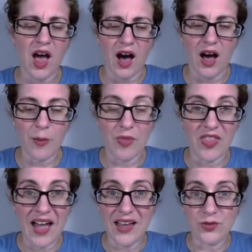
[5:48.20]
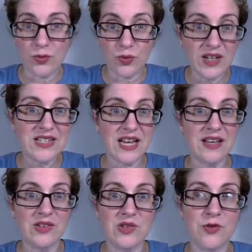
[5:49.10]
um, that
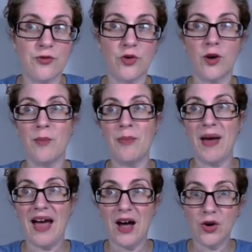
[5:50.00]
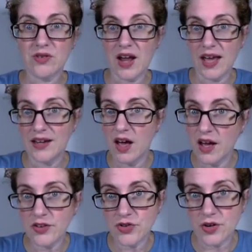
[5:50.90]
retails for about
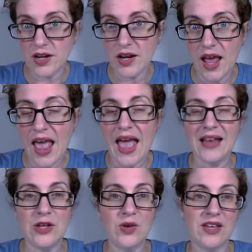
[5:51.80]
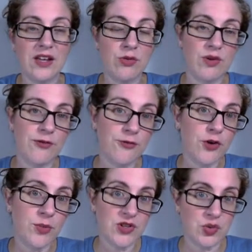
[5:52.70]
900, and you can get a
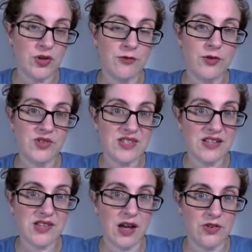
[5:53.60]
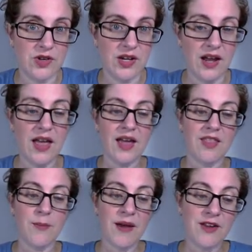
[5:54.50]
refurbished one for 600.
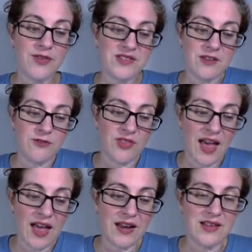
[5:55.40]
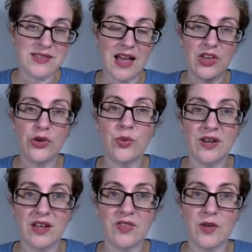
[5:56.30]
The benefits of that is that you would
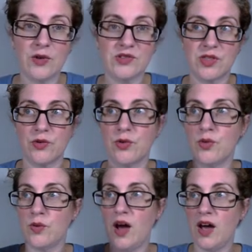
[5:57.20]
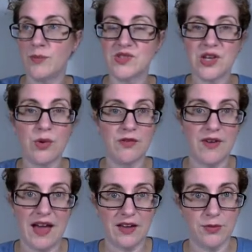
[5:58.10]
get those through um, sew and
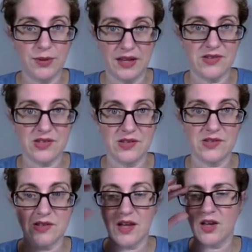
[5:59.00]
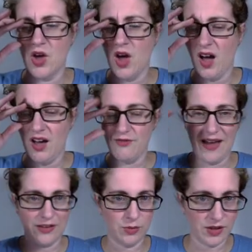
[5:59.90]
vac places like uh,
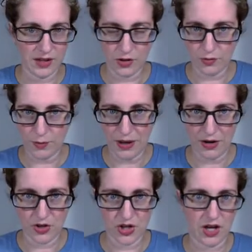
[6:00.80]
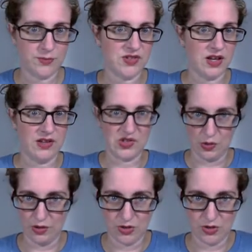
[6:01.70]
vacuum cleaner repair shops, uh, sewing